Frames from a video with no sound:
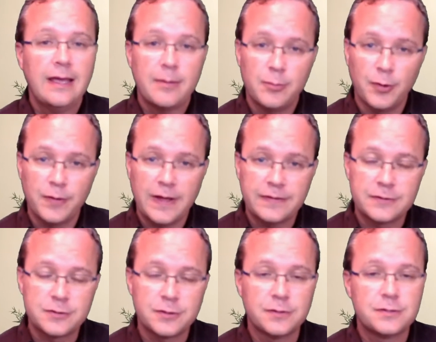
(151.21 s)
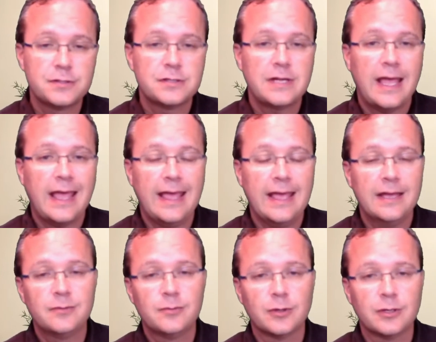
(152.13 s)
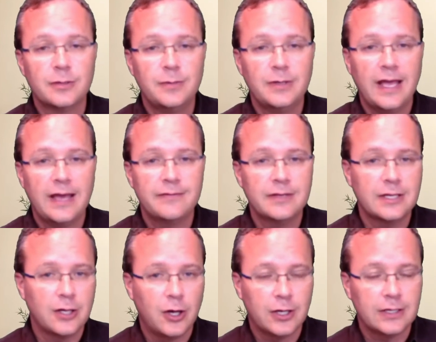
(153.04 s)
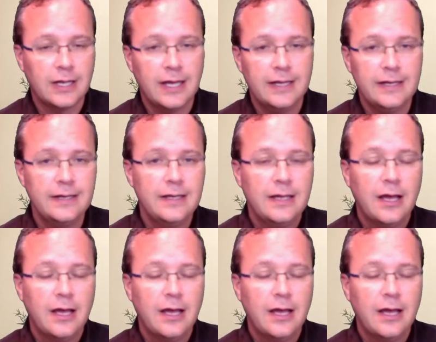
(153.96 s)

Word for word: both at the church, and we're going to be having it online.